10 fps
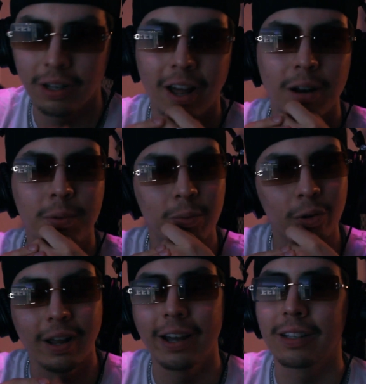A lot of
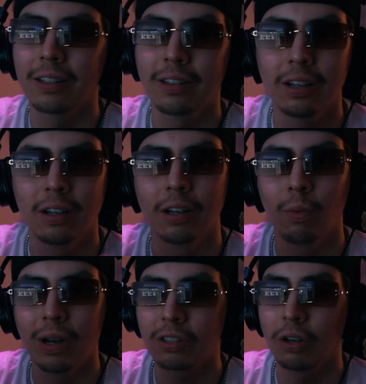people liked the
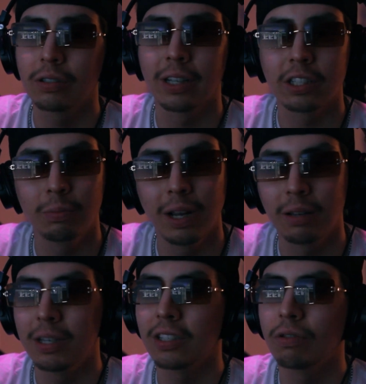West Coast Electra
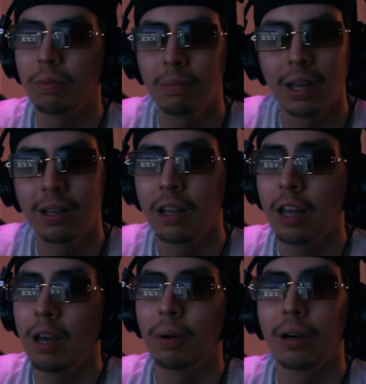bank me and Swoopy made,
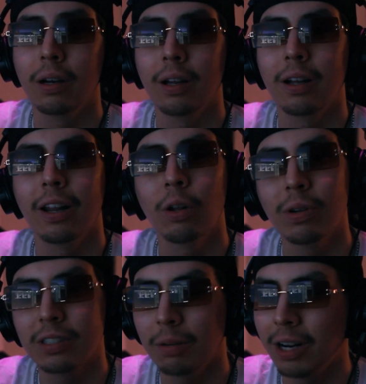but another
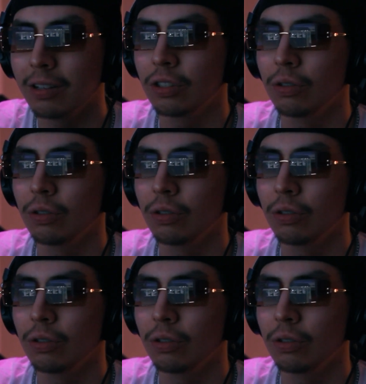one's coming out